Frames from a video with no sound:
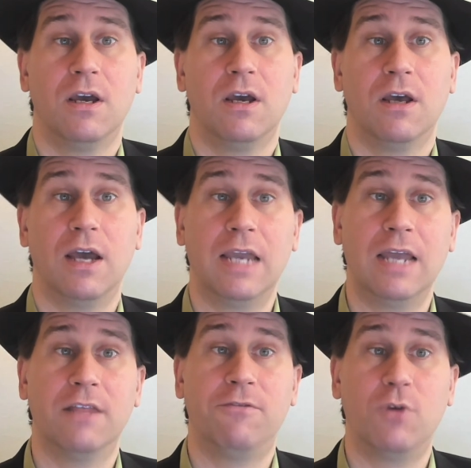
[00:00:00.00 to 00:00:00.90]

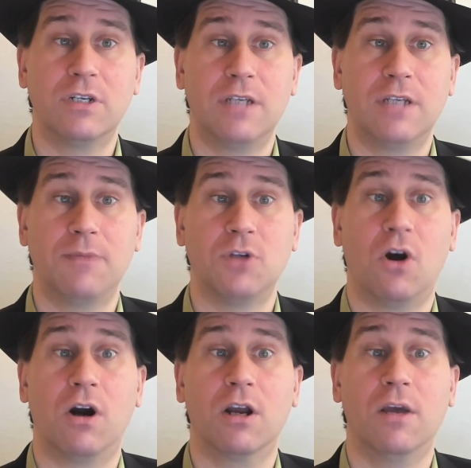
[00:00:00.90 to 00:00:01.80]
Again, the 4 steps
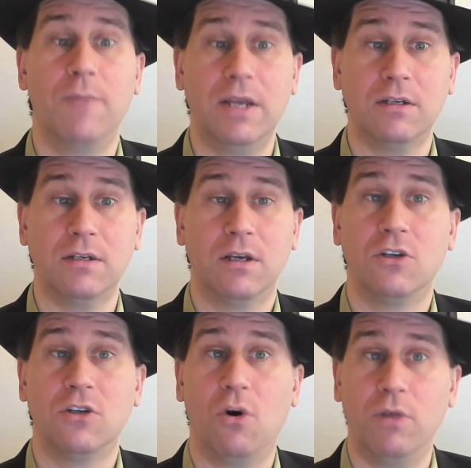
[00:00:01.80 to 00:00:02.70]
are: commit
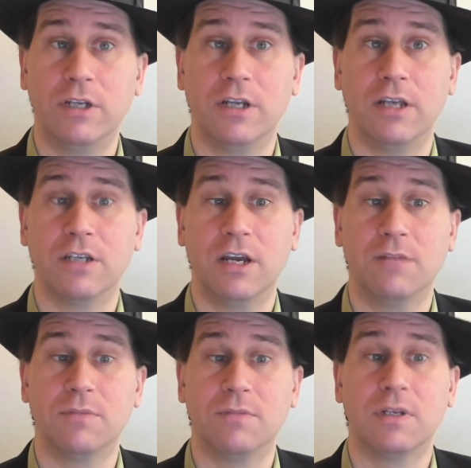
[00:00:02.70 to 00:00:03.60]
to only today's
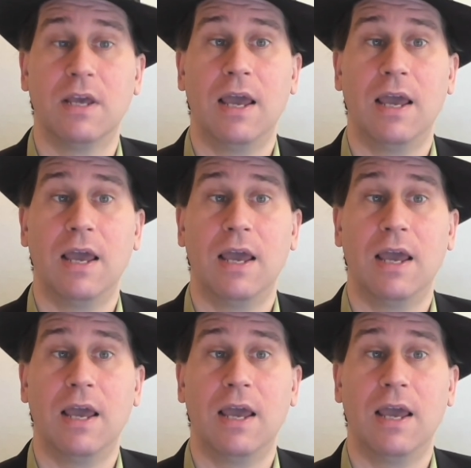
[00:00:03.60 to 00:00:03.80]
items,